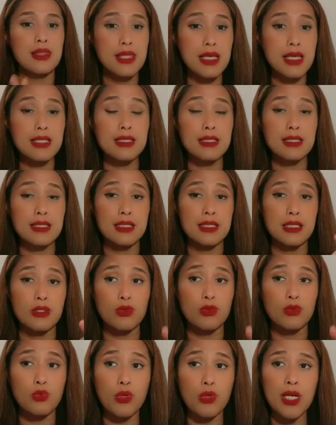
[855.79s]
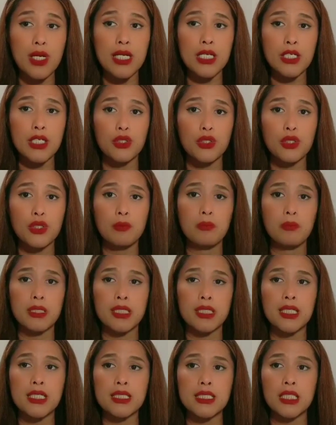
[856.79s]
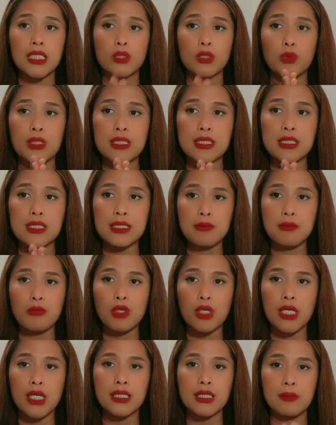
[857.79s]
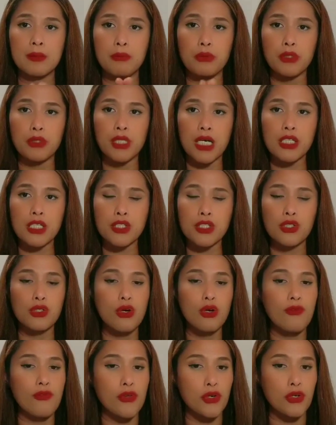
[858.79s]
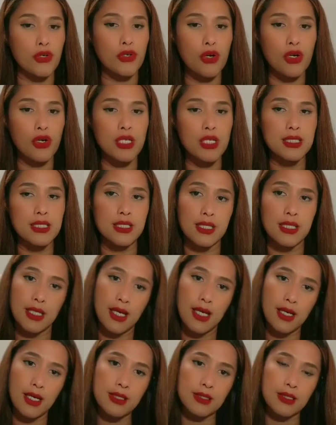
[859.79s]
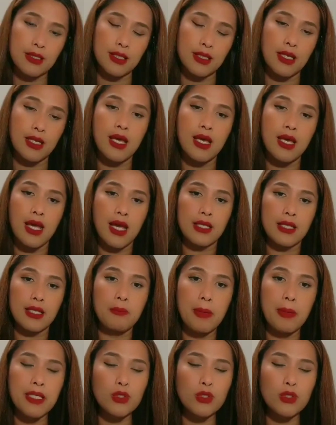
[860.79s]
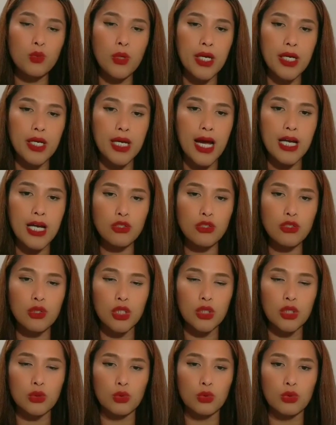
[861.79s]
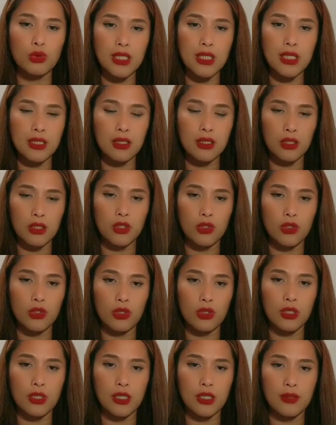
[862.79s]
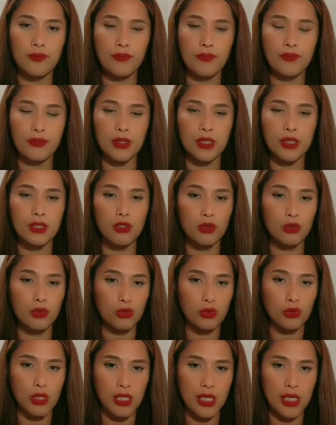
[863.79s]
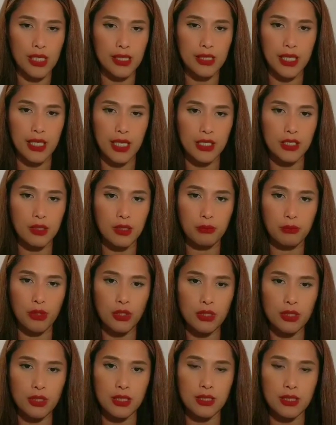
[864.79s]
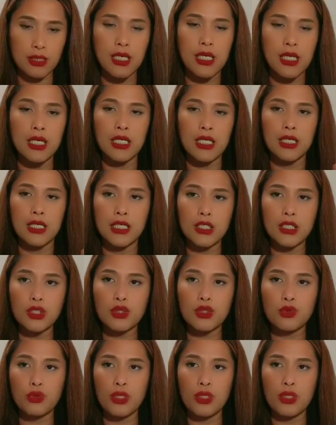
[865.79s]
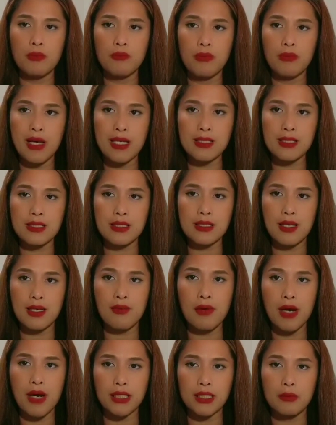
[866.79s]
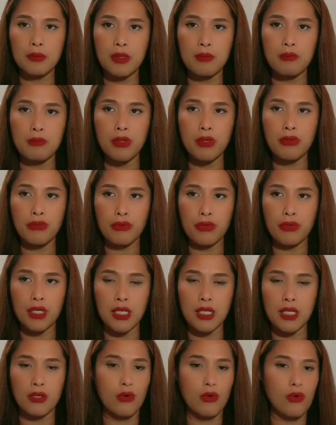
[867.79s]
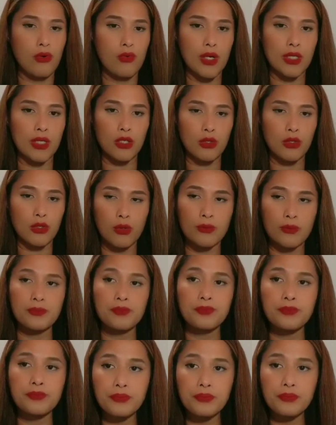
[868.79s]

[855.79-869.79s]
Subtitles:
This is really good because it will stimulate the production of your collagen and elastin. And the best way actually to treat your, to delay the aging process is to invest vitamin B3 or retinol.